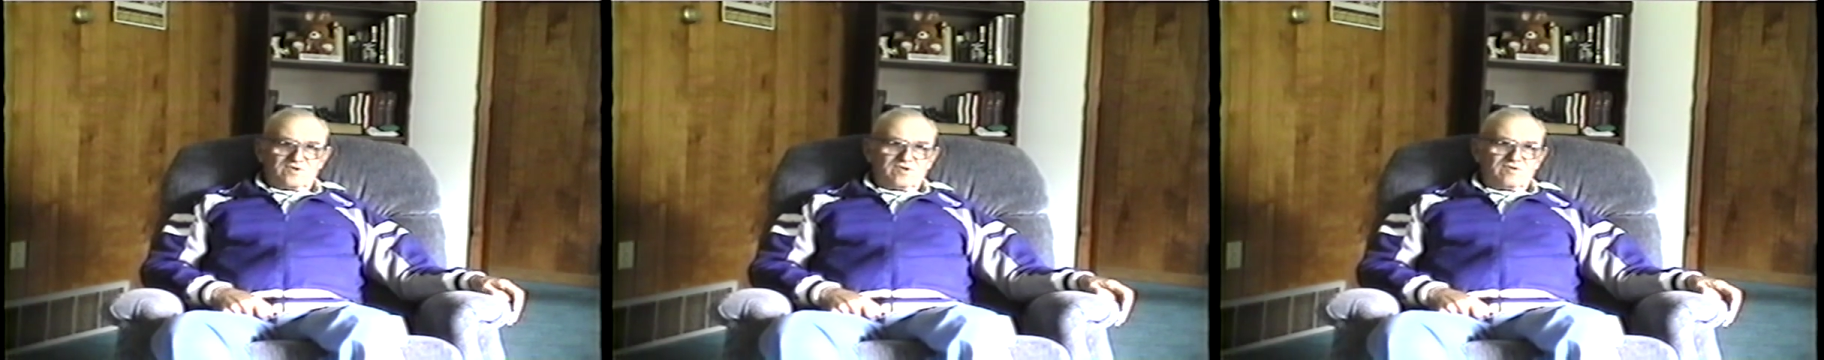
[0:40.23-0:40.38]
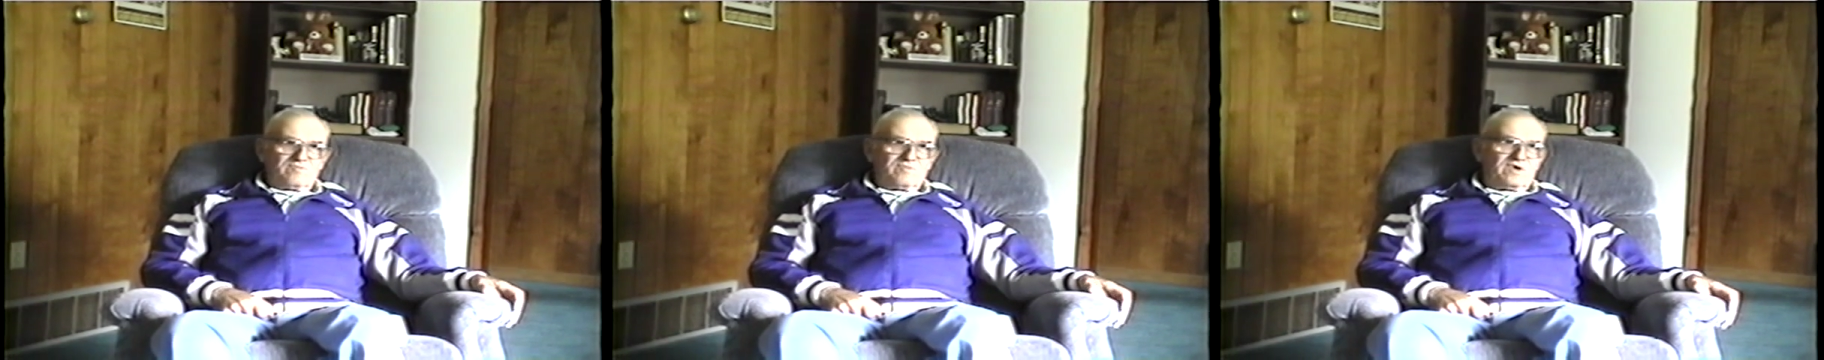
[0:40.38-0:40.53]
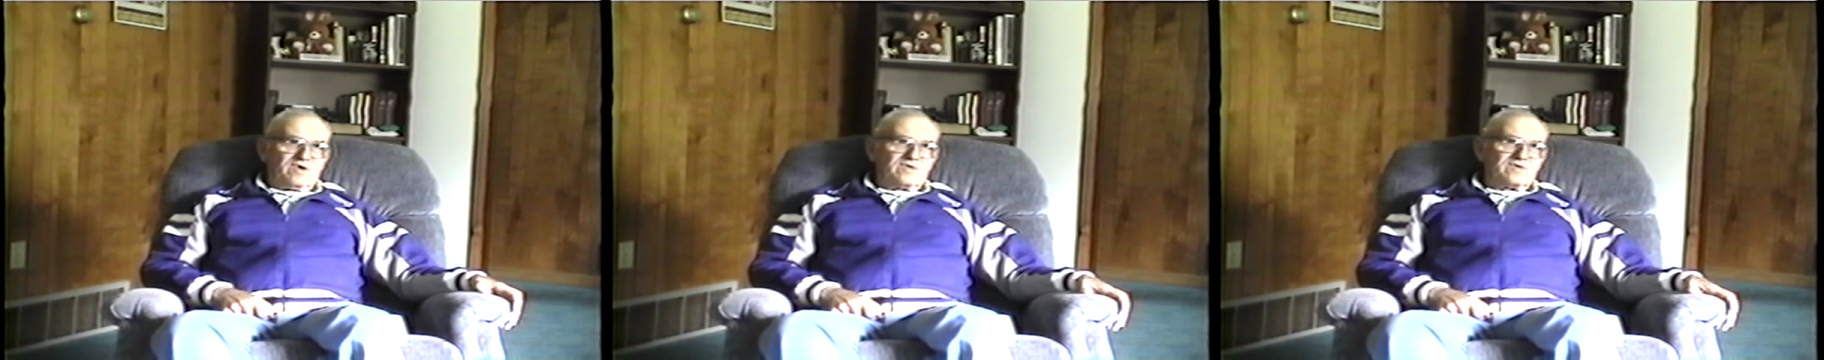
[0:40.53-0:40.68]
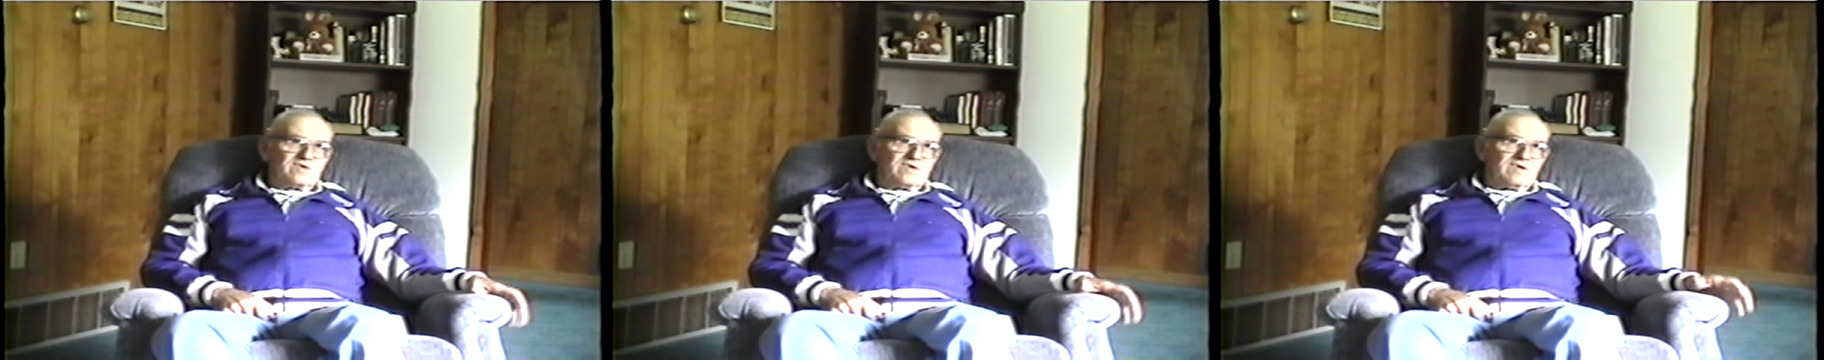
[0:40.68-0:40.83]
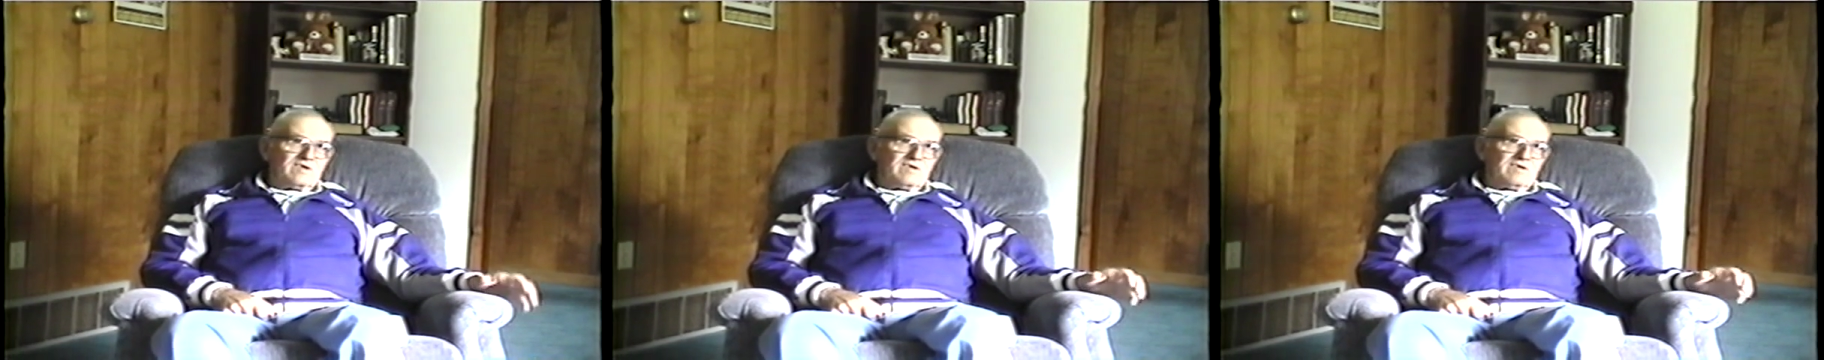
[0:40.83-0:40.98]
too much.